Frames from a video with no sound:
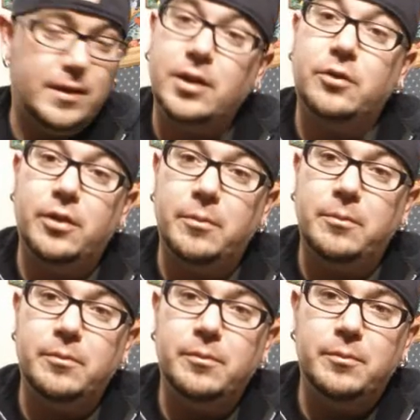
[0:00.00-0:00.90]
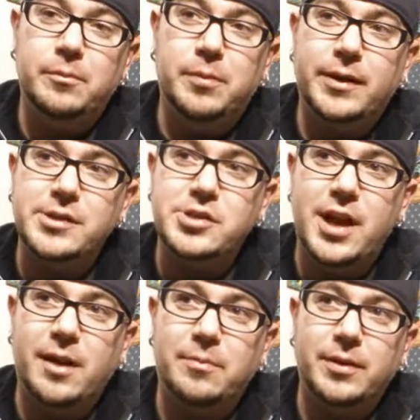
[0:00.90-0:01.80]
kill them, but
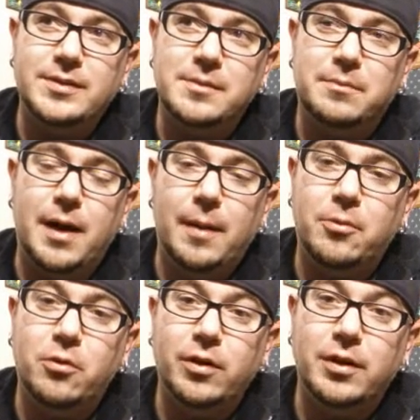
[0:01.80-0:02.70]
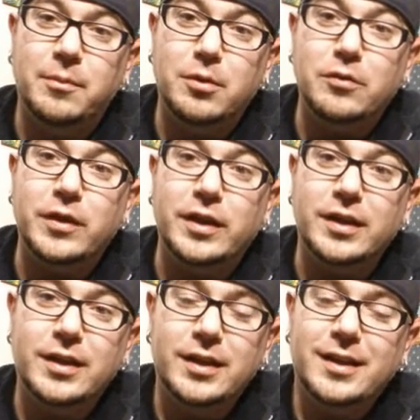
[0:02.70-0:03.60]
Jack brings them popcorn and a movie,